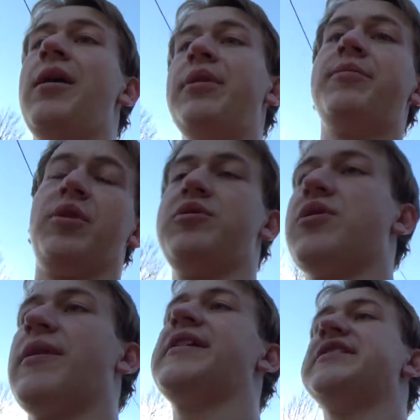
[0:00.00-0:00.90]
people who
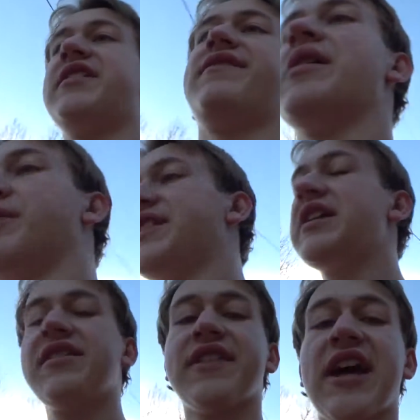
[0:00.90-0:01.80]
don't identify with
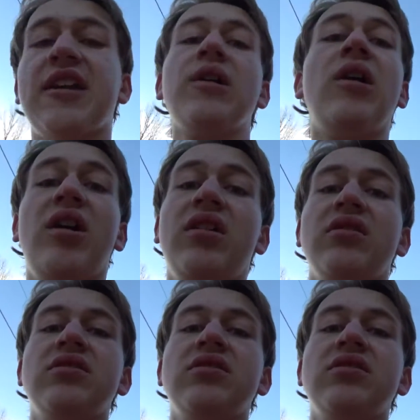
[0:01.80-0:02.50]
any of that at all.